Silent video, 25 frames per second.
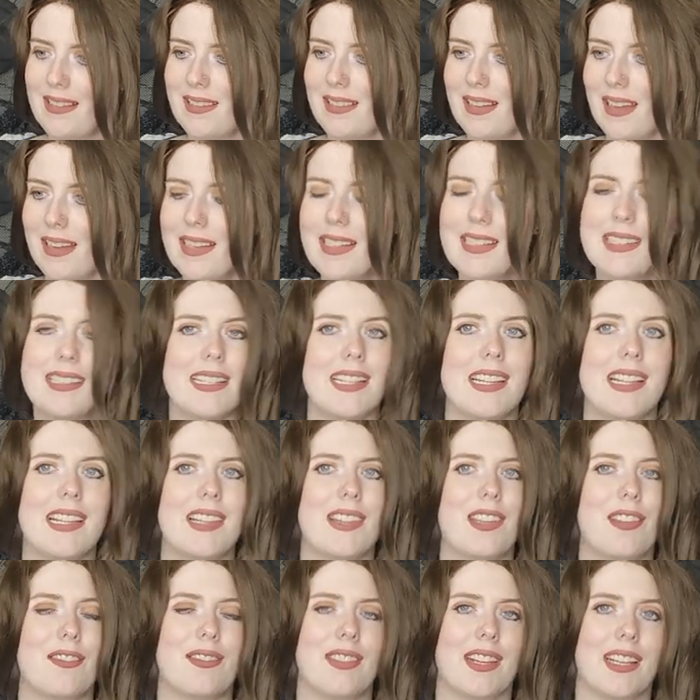
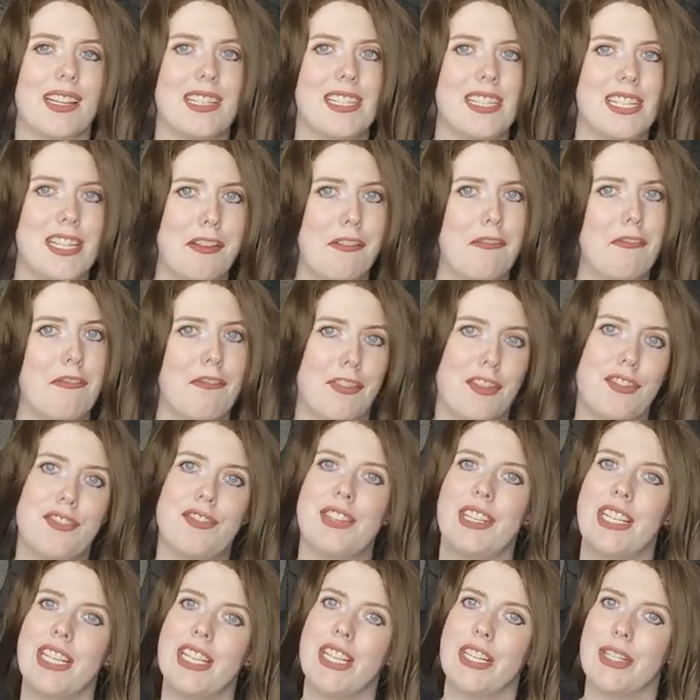19th of
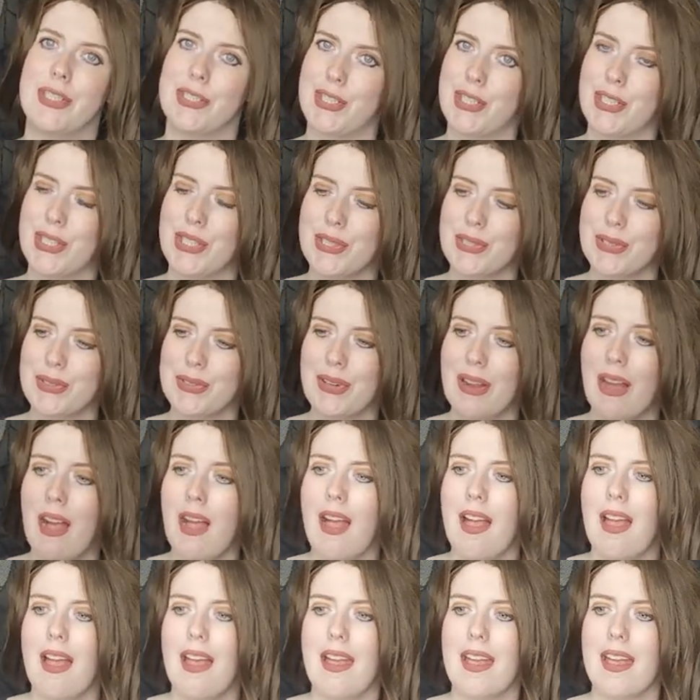1952.
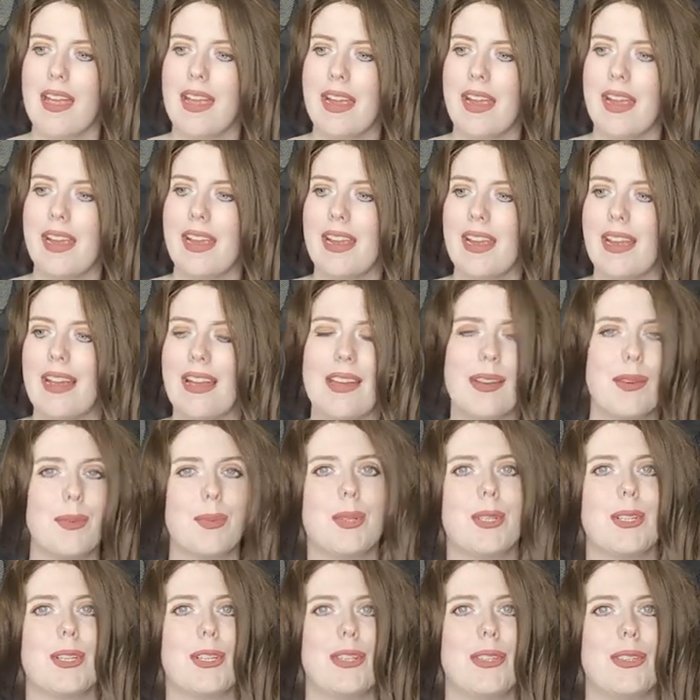
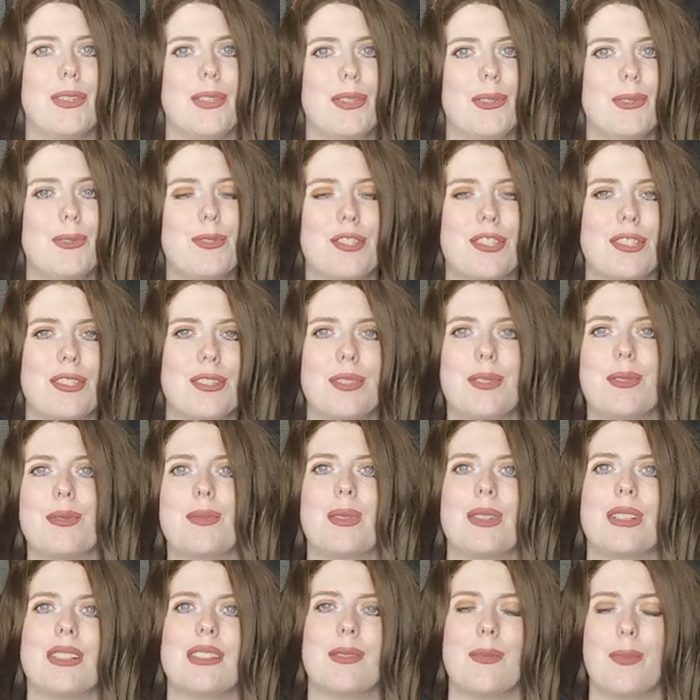Edward Nugent, who
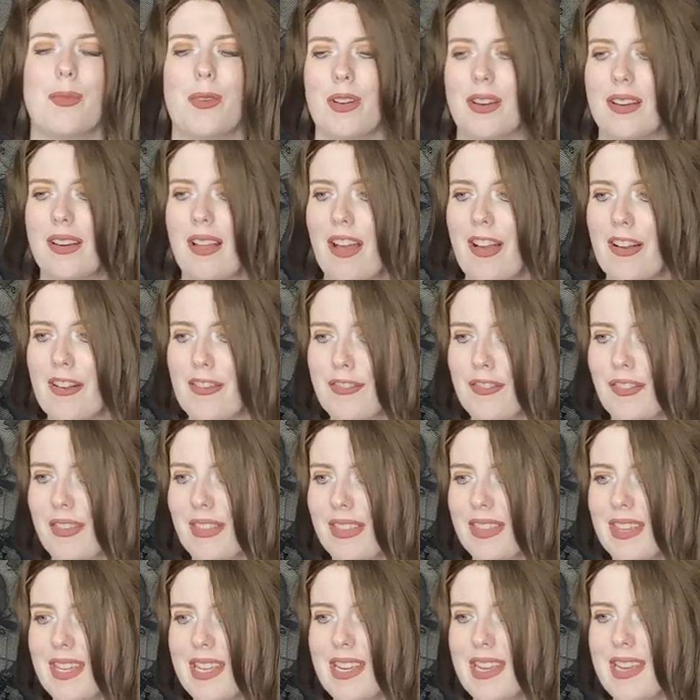was one
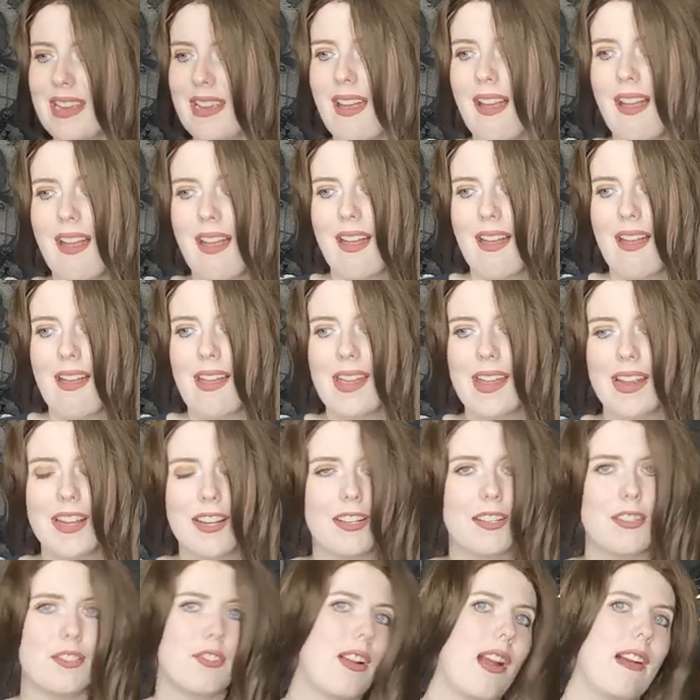of the
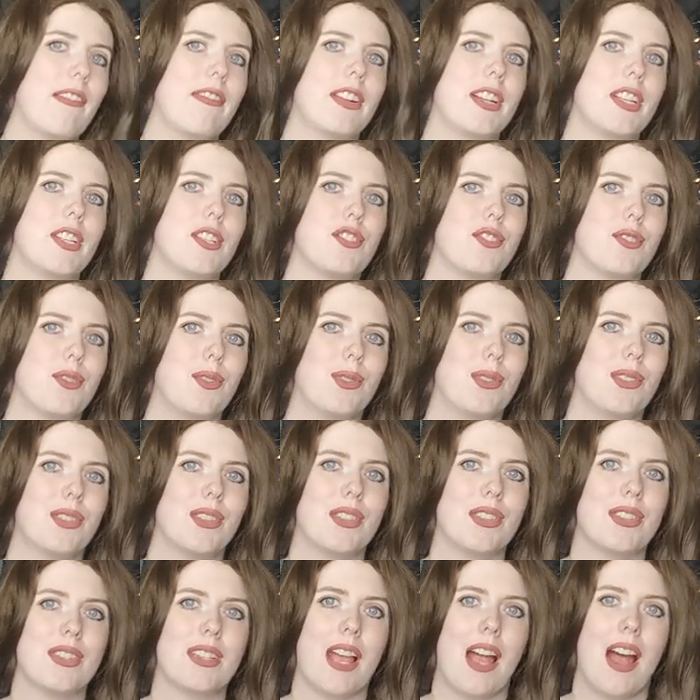air traffic
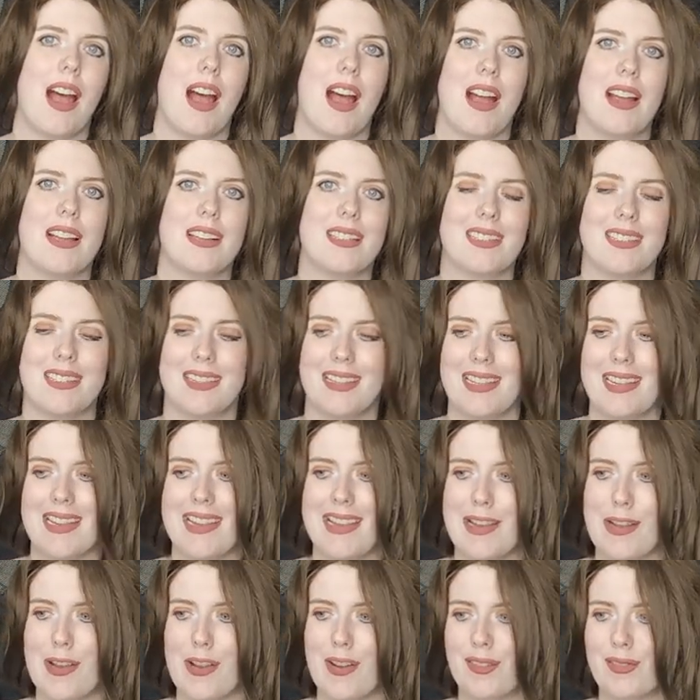controllers at
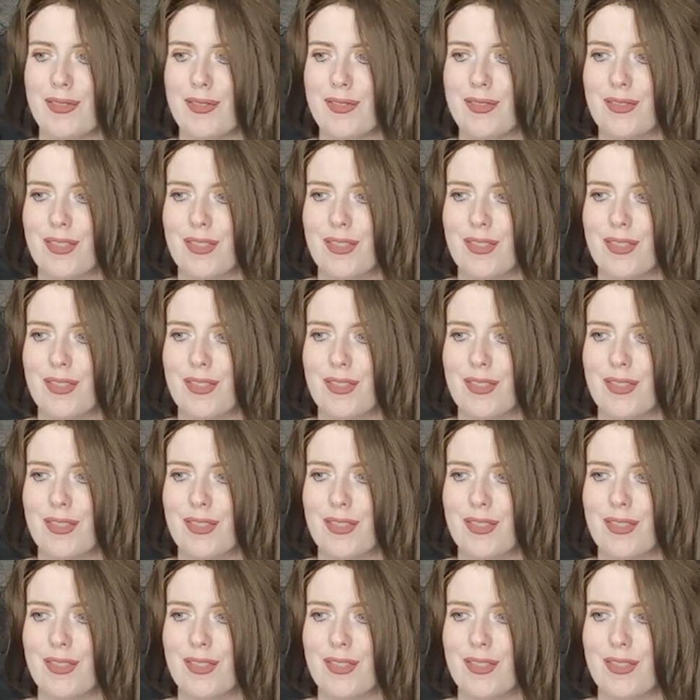the